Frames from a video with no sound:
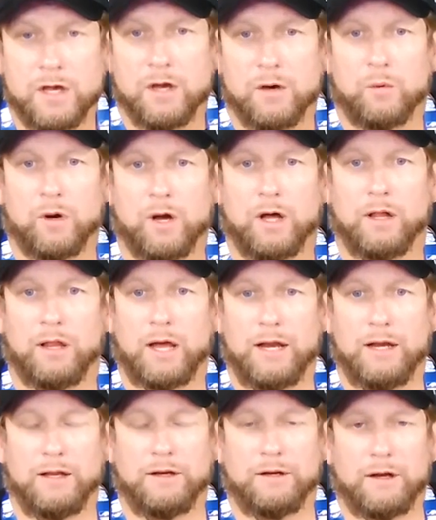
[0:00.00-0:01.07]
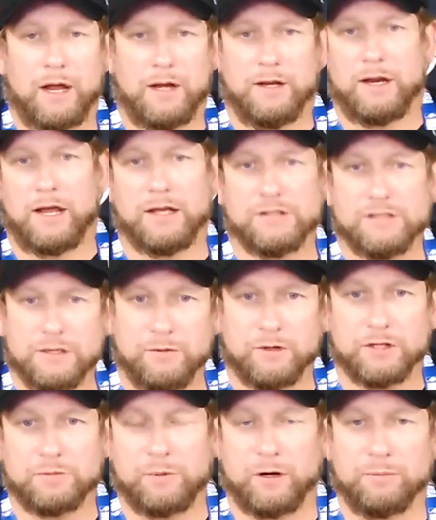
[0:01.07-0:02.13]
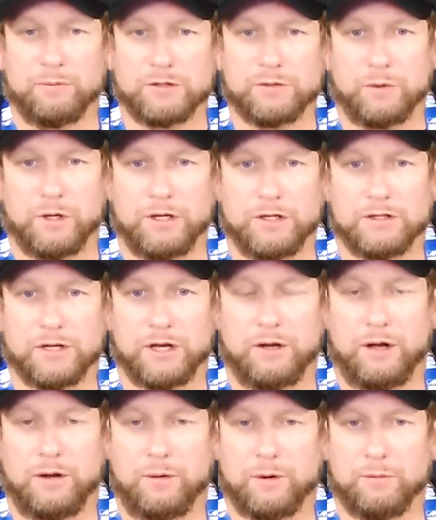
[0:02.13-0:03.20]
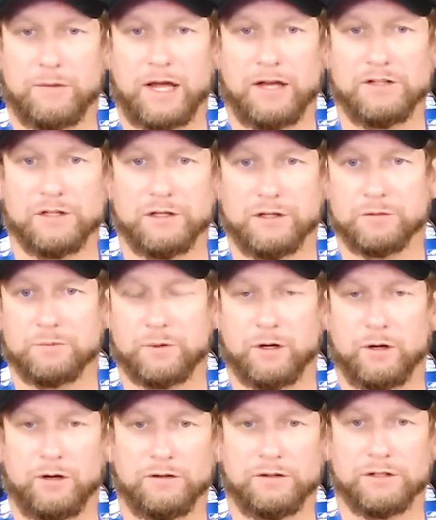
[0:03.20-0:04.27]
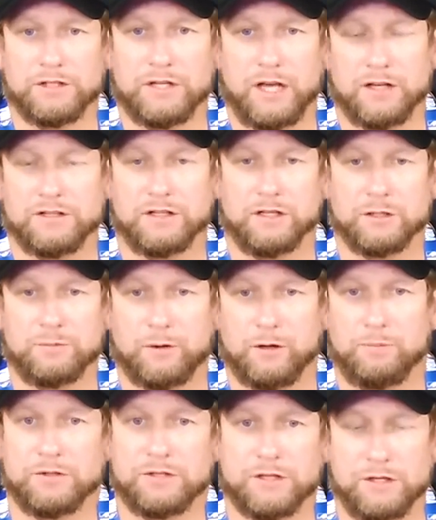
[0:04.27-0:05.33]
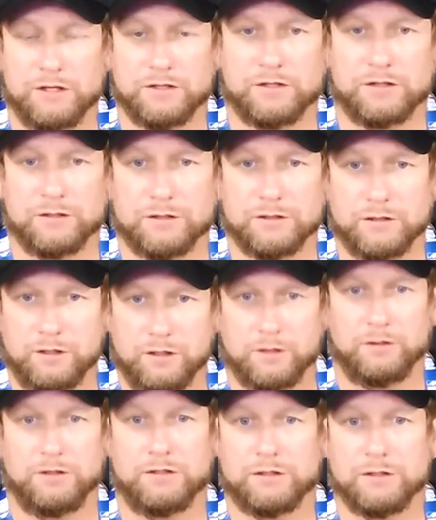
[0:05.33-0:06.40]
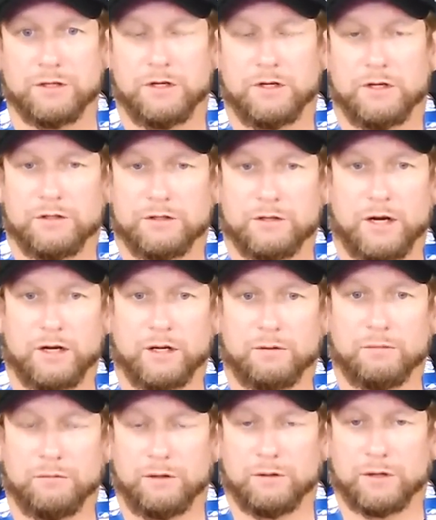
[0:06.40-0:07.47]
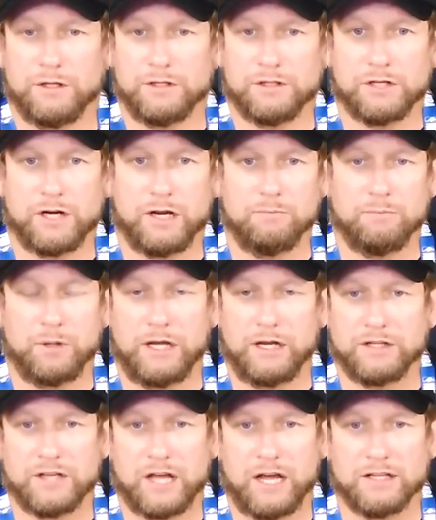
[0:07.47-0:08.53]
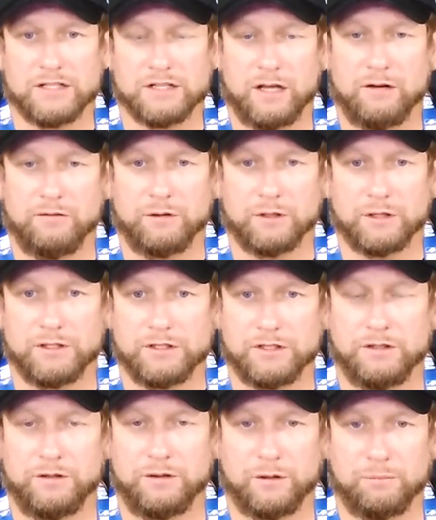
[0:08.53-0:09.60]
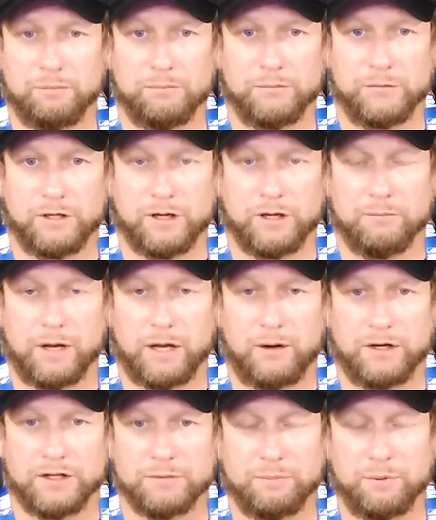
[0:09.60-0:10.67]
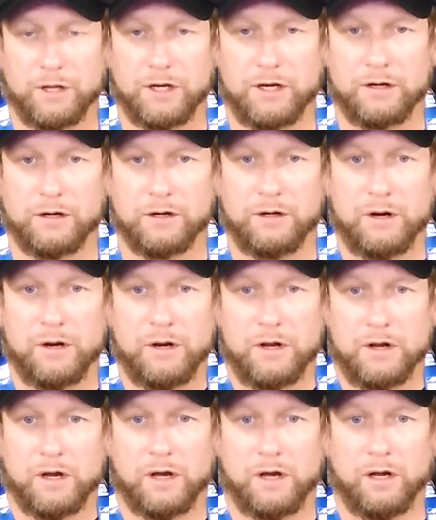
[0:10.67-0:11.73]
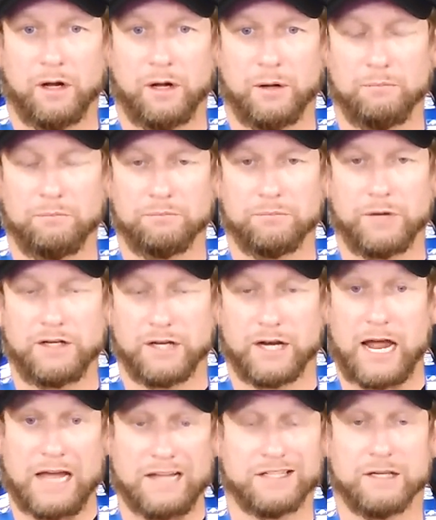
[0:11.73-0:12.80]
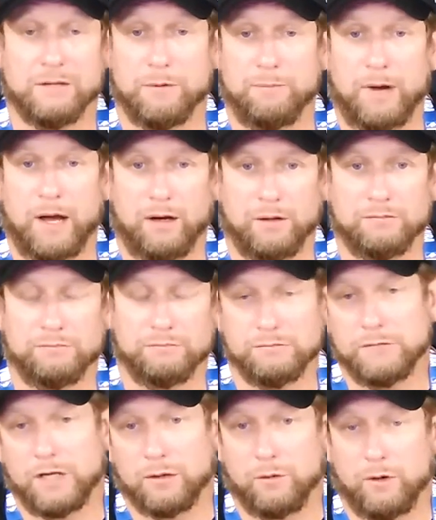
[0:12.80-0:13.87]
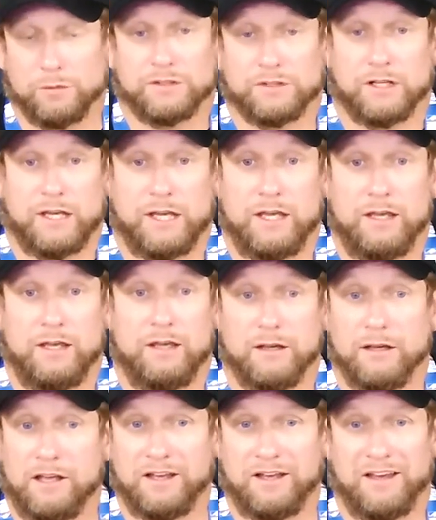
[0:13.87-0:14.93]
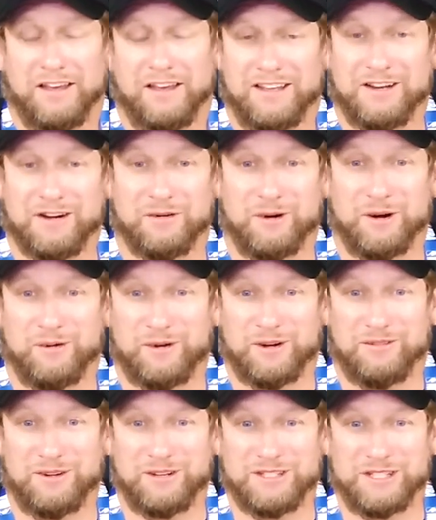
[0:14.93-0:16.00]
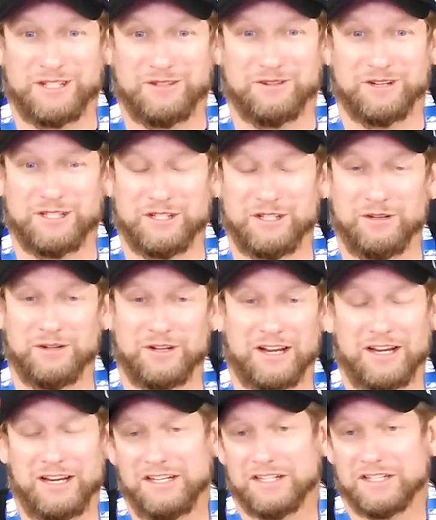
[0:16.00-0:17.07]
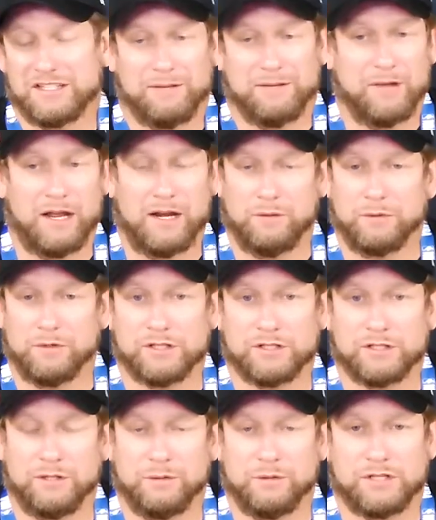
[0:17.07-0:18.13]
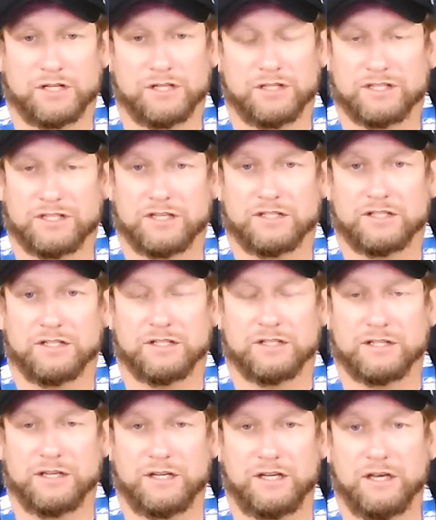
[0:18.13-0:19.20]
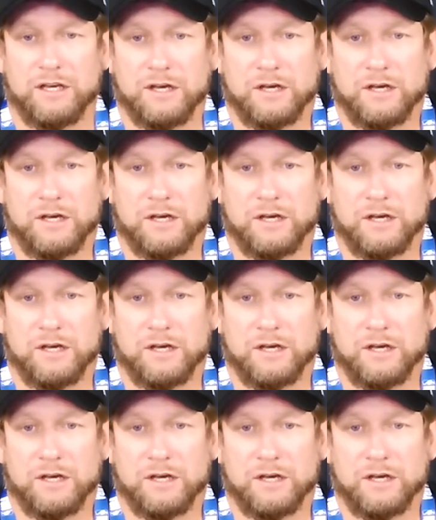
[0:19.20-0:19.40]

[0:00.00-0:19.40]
Well, I didn't. I didn't ask him what his purpose was. I, I would imagine his pur- uh, just guessing his purpose is, is you know he's trying to you know get in shape, play at his highest level, and continue to, to get better as a player. Um, I did ask him about like what was the key, you know what what what you what you do, and he just said, man, it was it was consistency.